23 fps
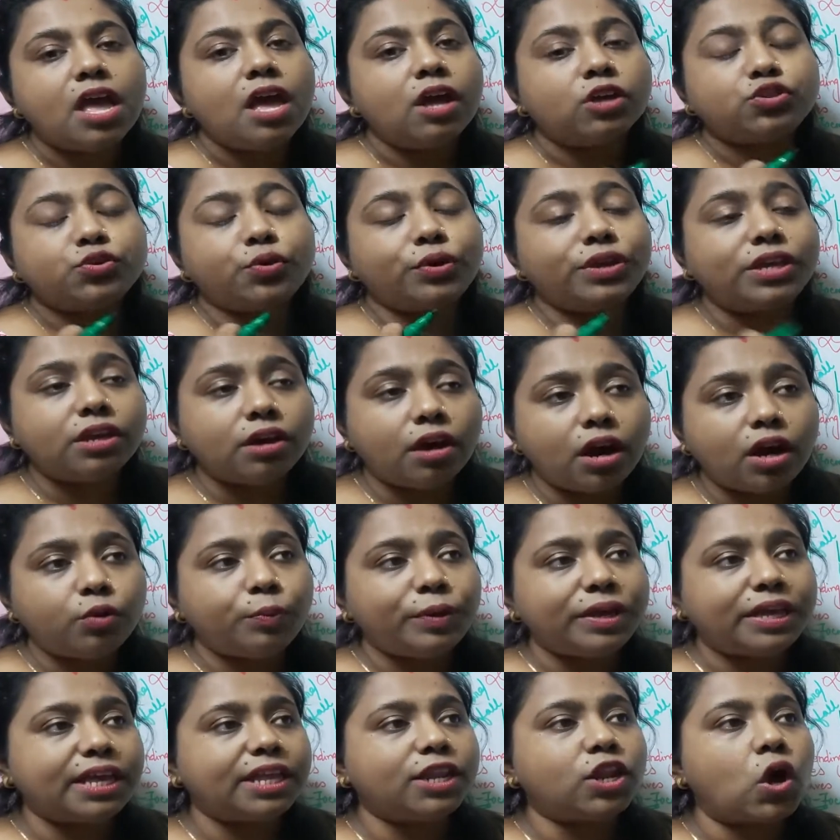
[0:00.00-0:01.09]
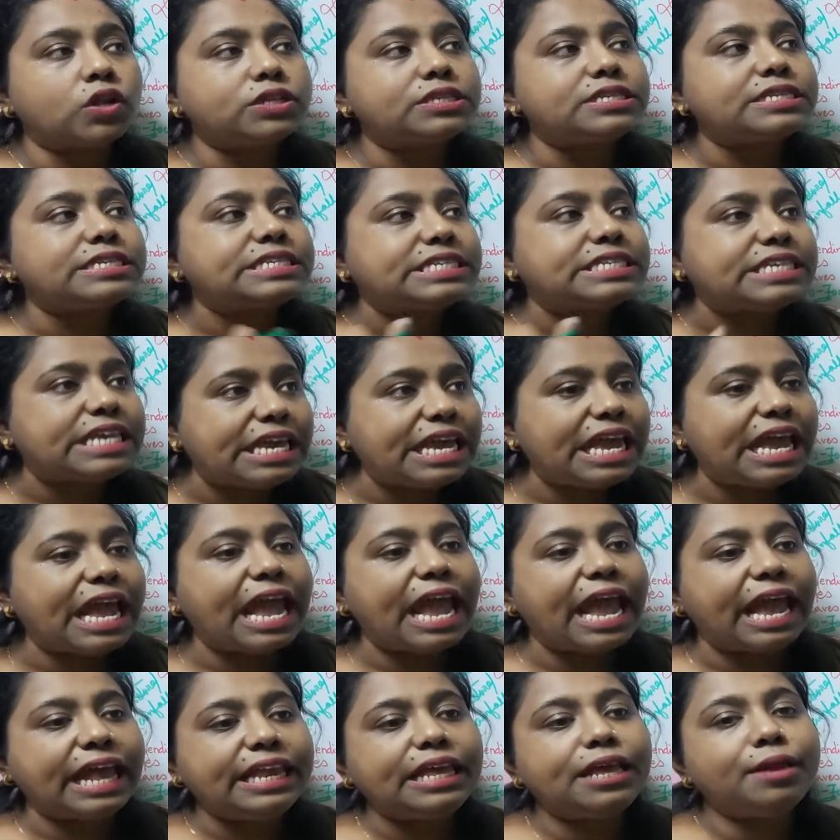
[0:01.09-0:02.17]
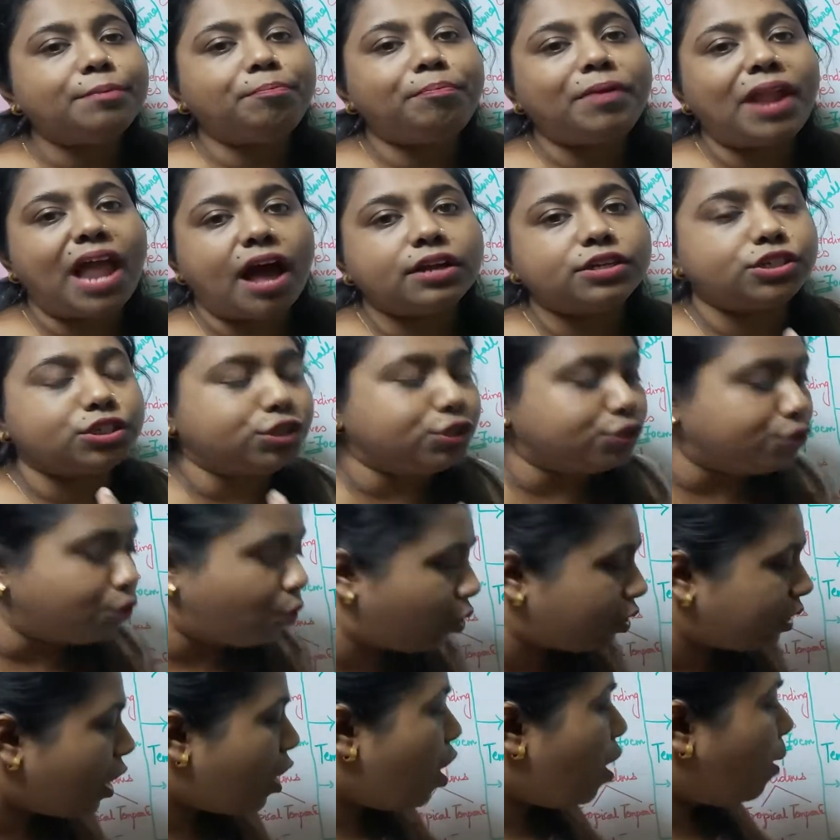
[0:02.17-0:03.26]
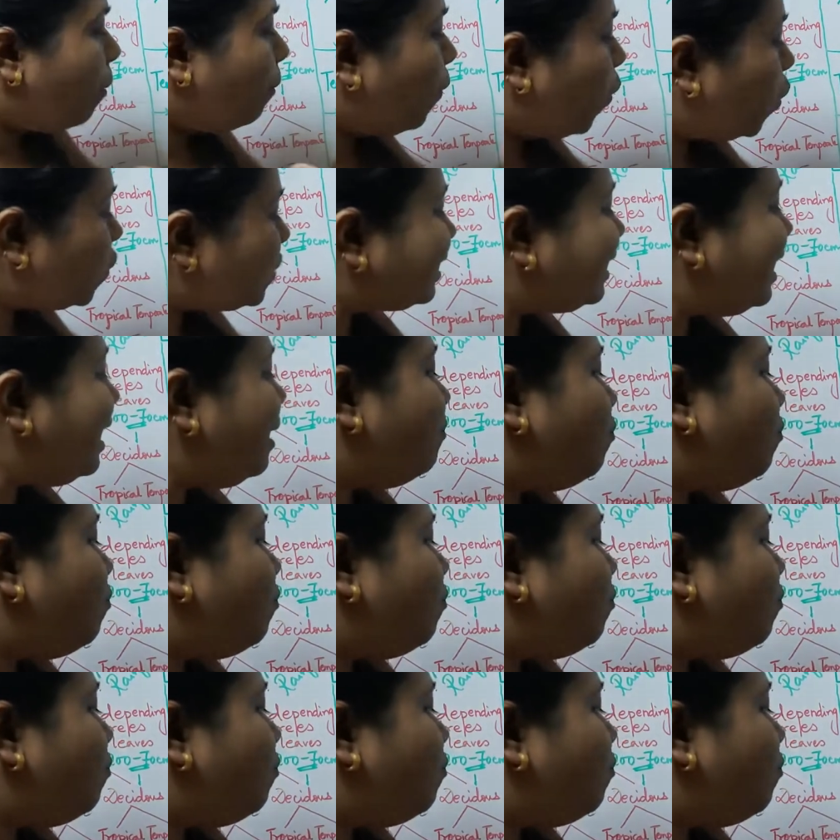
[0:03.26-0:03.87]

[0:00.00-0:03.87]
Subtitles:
So here we cannot see any plant growth. Mostly